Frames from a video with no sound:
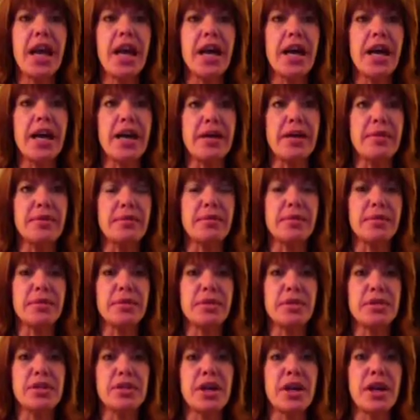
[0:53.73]

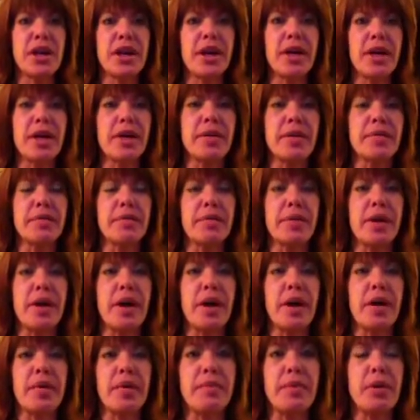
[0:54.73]
To
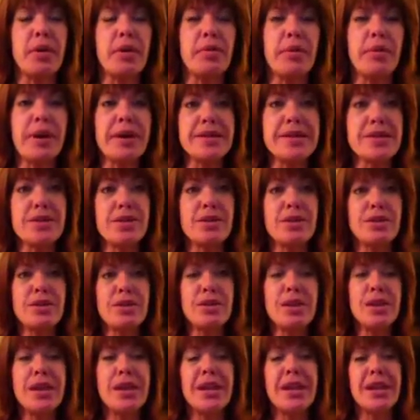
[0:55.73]
build muscle,